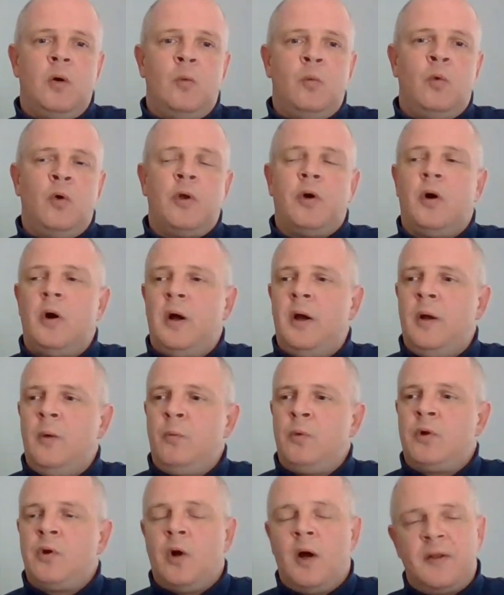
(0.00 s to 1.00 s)
what I
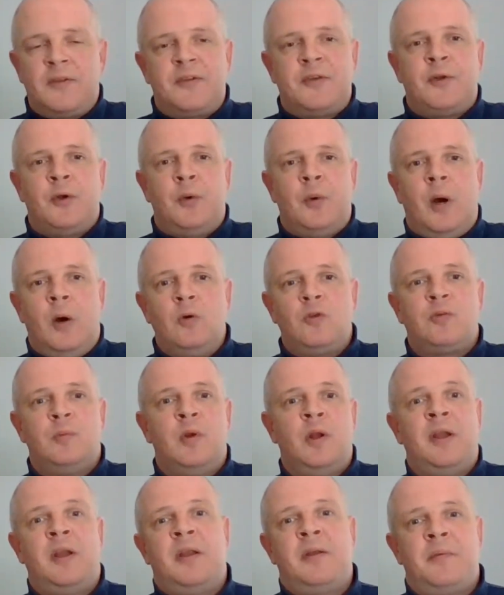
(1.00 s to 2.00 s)
would like to do,
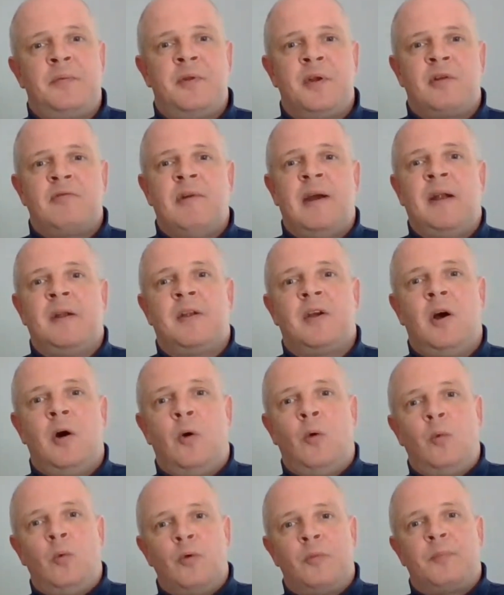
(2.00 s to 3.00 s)
ultimately, the grand
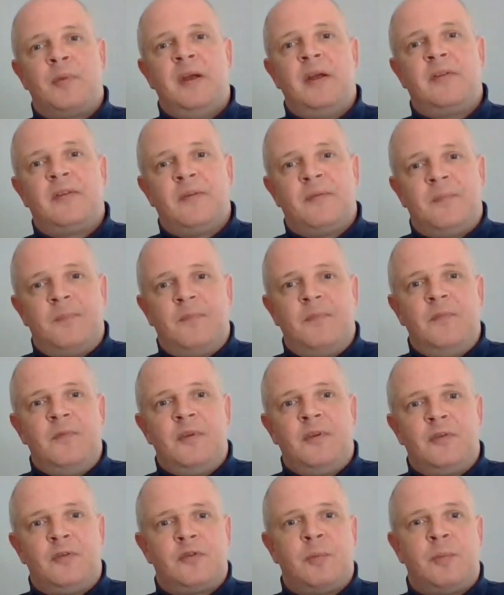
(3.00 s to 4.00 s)
goal would be
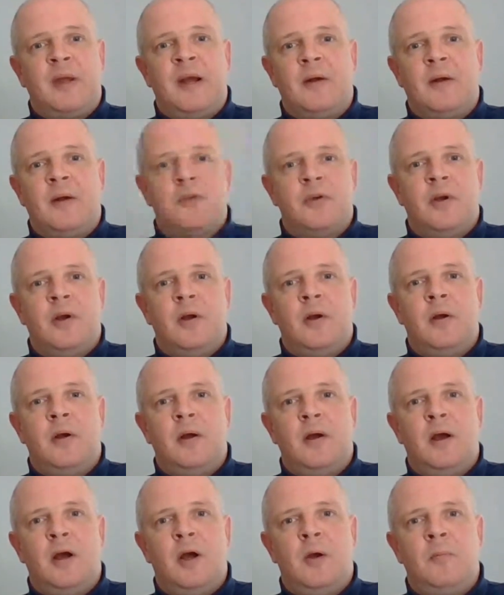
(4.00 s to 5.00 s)
to be able to
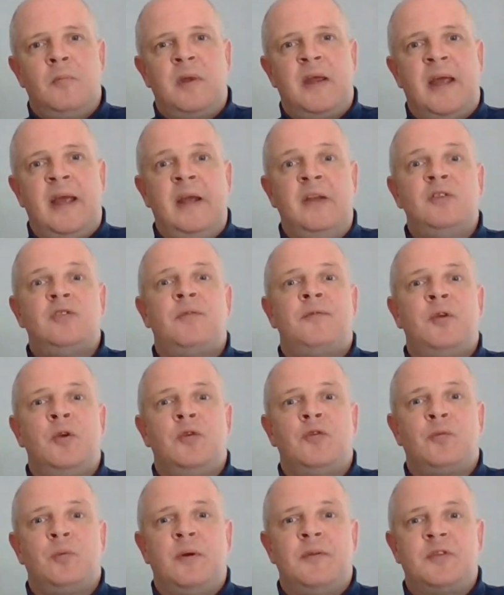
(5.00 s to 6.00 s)
get
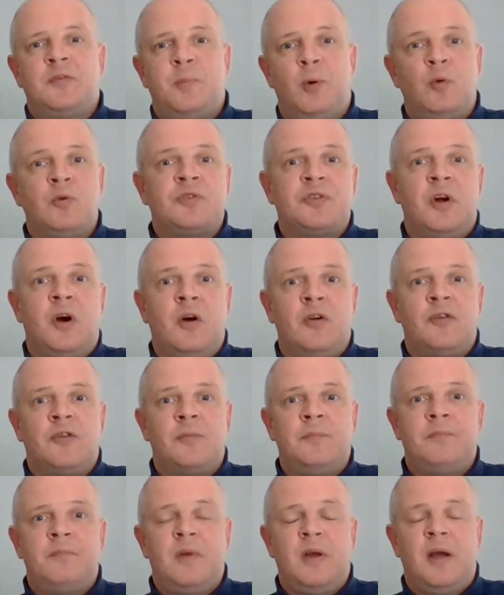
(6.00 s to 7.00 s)
interviews with sports
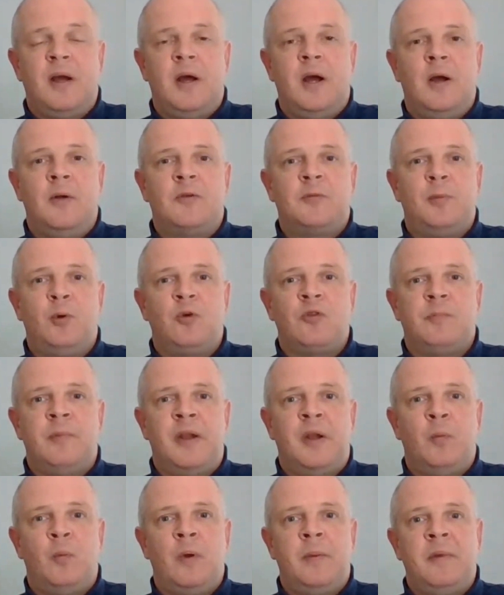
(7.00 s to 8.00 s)
stars,
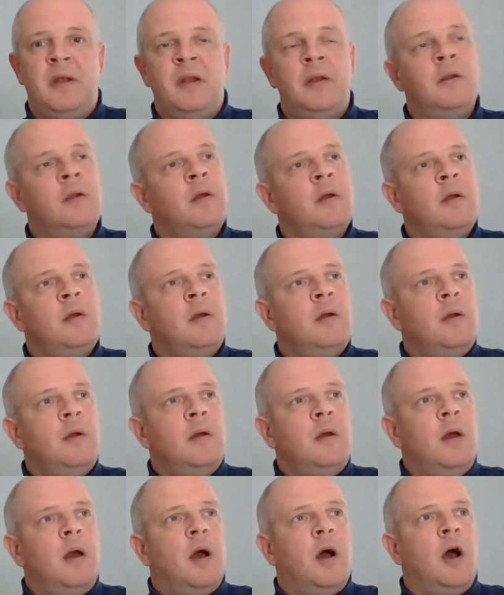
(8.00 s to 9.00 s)
sportsmen and women,
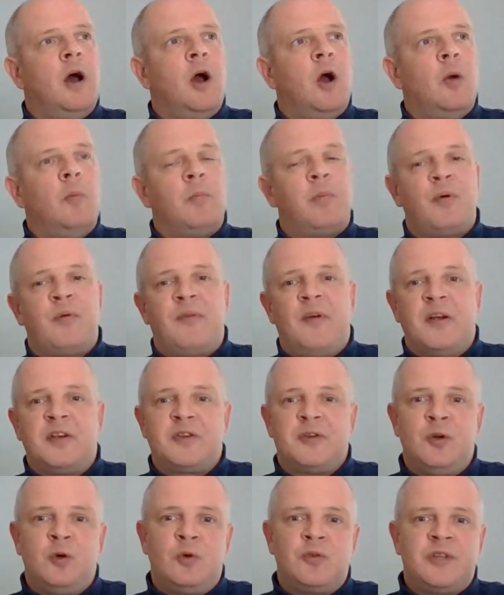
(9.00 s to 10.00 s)

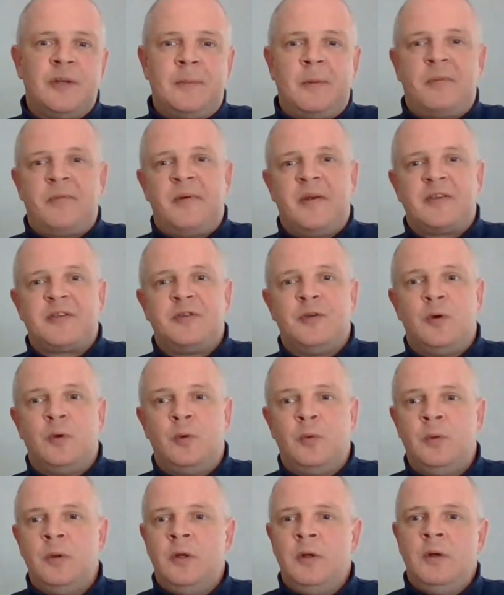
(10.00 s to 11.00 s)
professional,
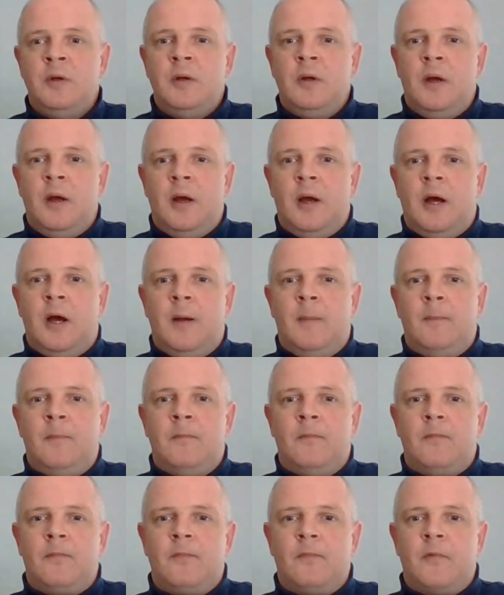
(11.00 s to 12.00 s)
semi-professional, try
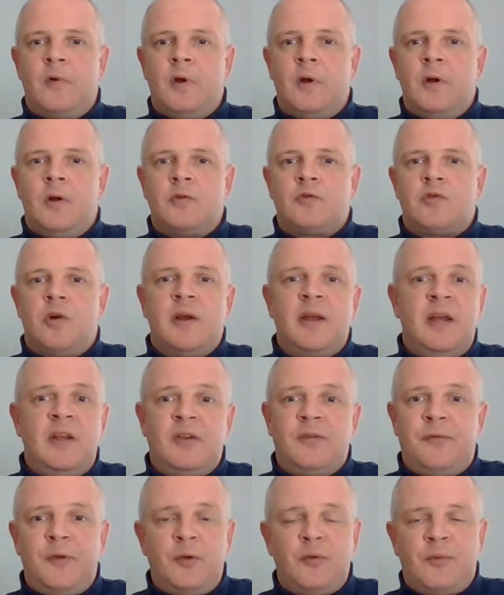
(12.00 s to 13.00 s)
and get
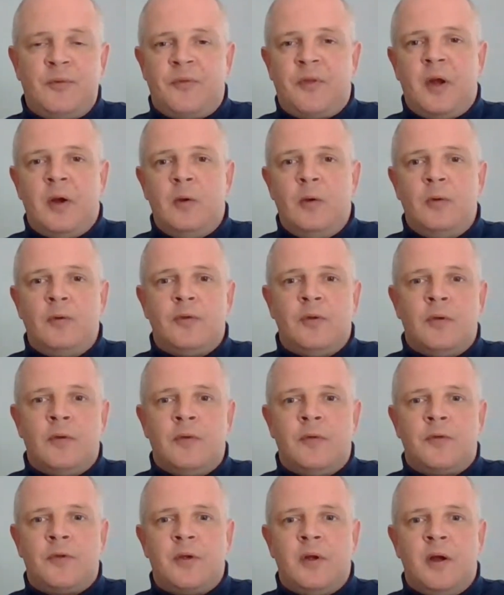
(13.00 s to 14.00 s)
interviews with those
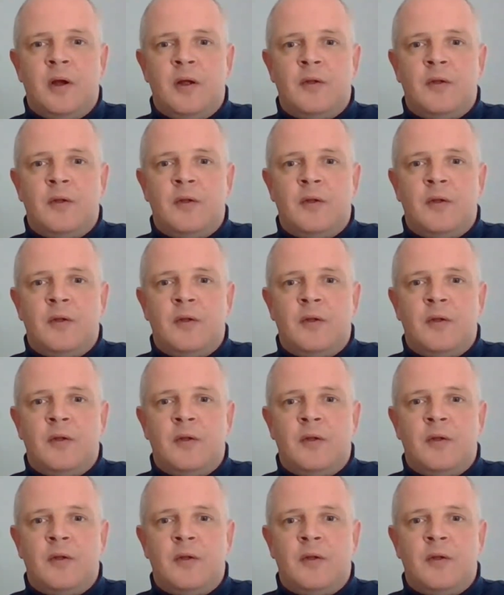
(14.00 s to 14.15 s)
and